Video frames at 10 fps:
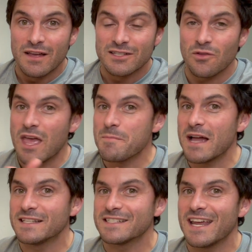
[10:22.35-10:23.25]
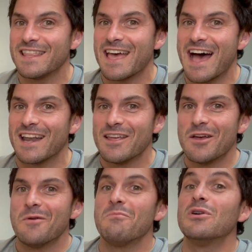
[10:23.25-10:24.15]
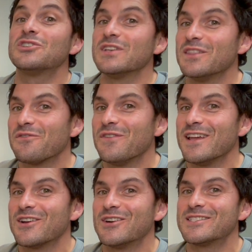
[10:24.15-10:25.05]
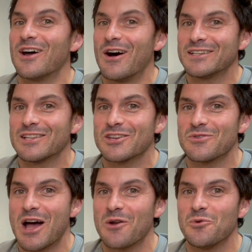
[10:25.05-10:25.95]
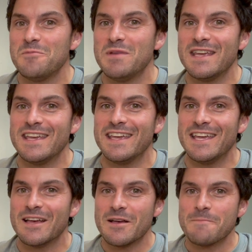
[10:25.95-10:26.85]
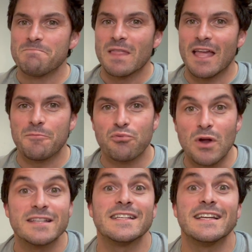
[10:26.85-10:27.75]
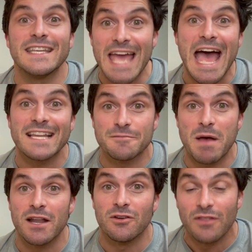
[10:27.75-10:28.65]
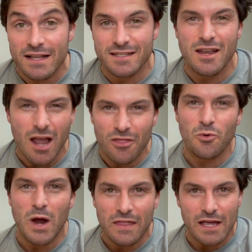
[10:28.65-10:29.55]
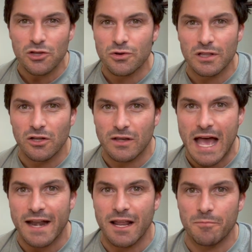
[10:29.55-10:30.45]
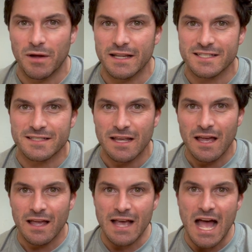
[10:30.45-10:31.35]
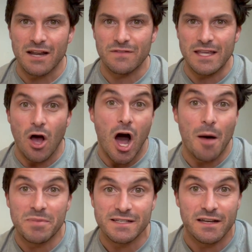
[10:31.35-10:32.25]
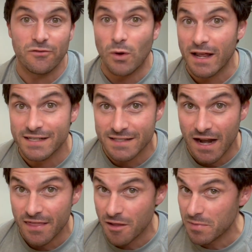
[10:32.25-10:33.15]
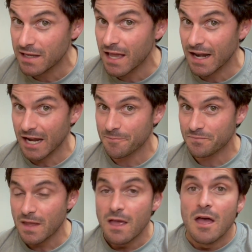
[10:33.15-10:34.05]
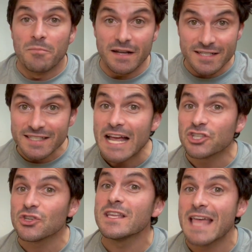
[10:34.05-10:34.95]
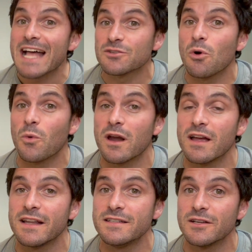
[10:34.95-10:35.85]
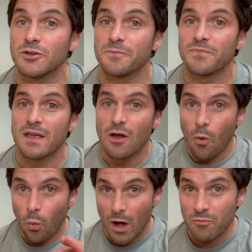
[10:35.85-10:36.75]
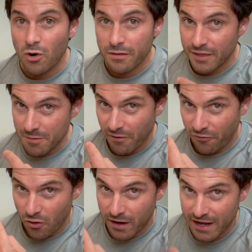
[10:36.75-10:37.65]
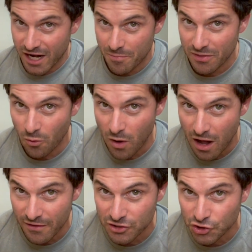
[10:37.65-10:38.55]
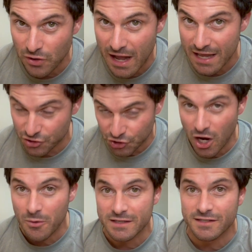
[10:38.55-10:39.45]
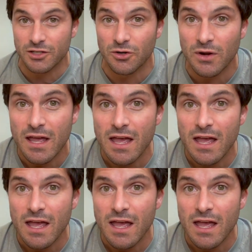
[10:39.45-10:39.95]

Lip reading: So they might say that pushing the fingers onto the ground would be like pressing a gas pedal. That's another way that you could look at it, but it's kind of the opposite of what I said in the beginning. But essentially, that's what we're going to do. One more thing before I get up in the wall and try and show it to you.